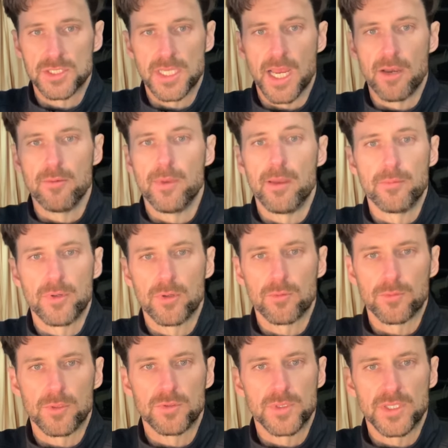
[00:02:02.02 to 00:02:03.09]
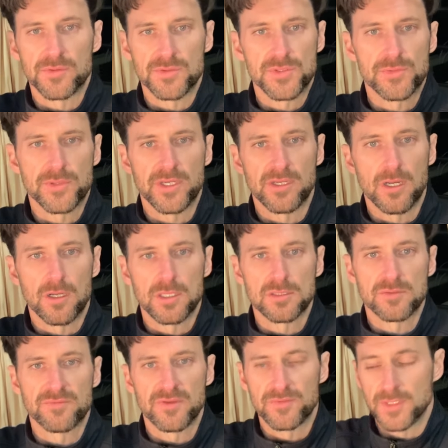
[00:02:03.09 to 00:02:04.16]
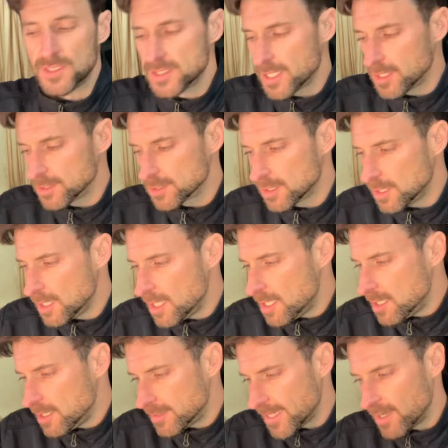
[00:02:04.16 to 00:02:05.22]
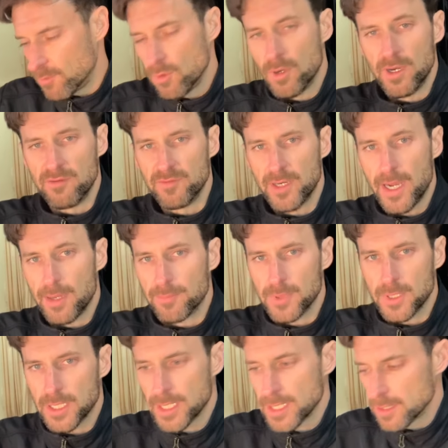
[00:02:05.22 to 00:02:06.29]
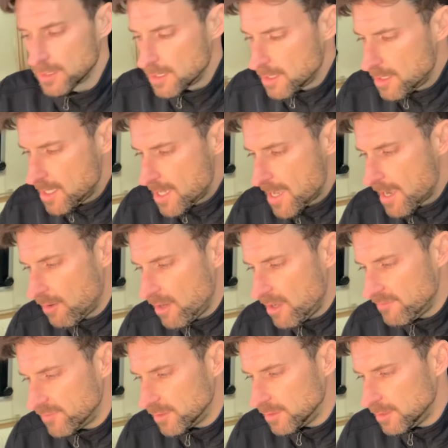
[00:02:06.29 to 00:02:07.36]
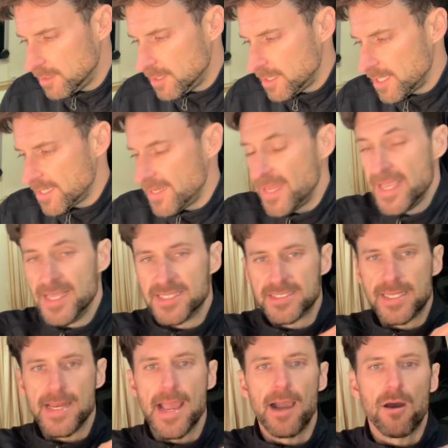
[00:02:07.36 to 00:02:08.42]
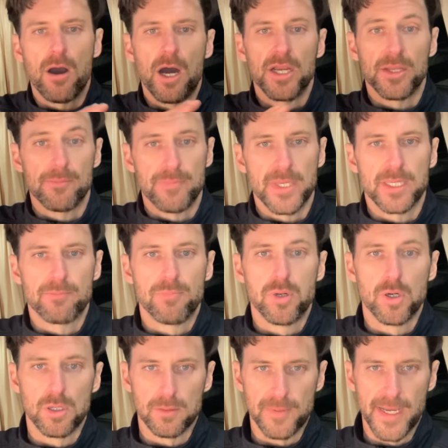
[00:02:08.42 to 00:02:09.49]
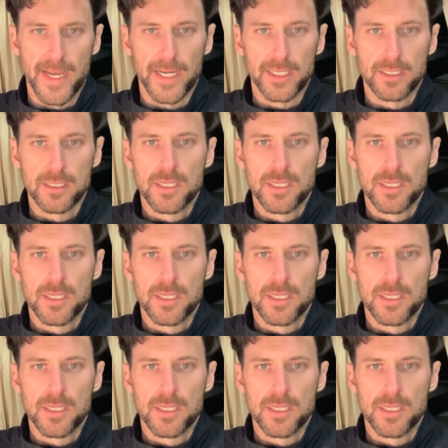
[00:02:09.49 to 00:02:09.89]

I remember when it was three dollars and fifty cents. That won't ever happen again. However, it's now on a big pullback.